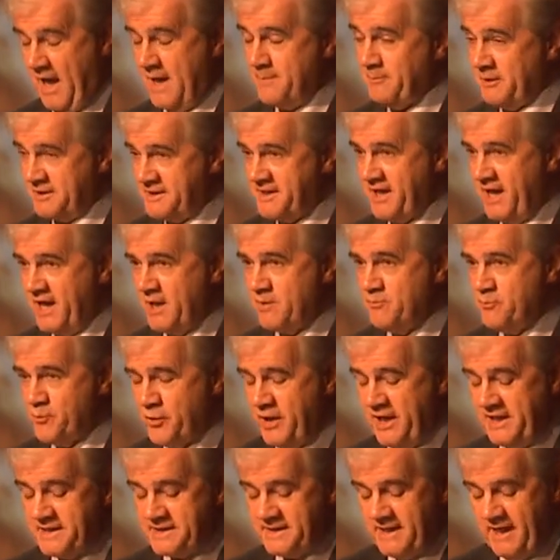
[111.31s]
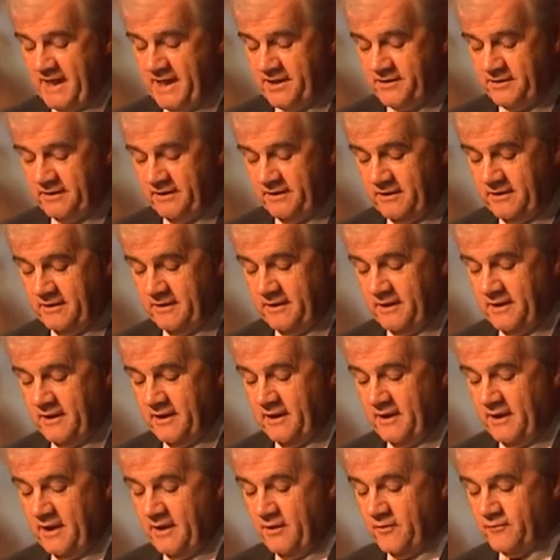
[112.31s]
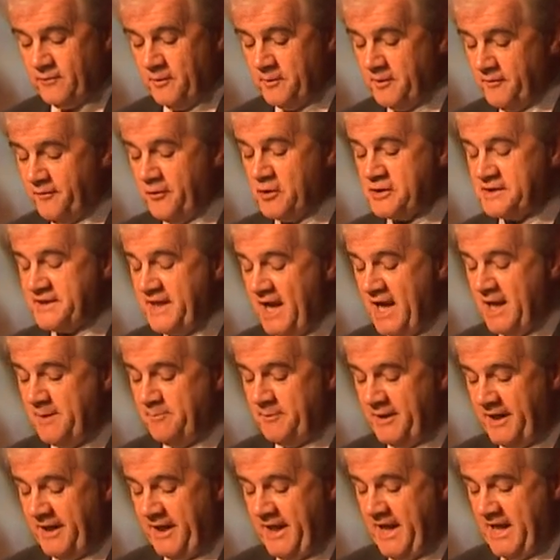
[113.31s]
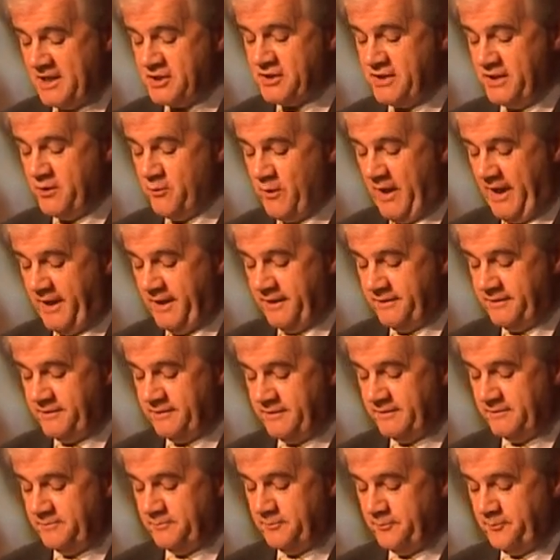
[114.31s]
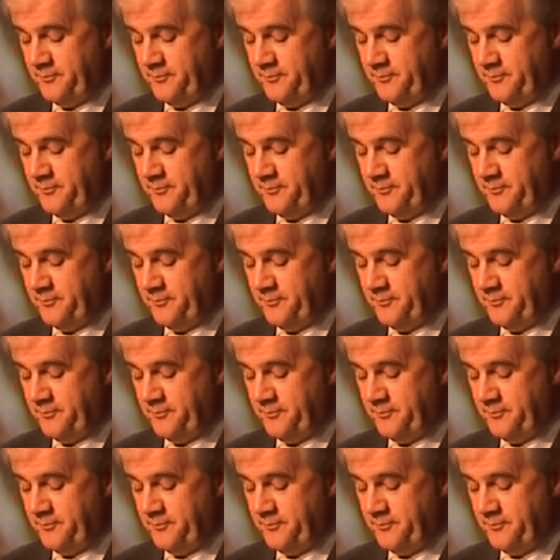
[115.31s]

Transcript: I must say I embraced that from the first time that I actually read it.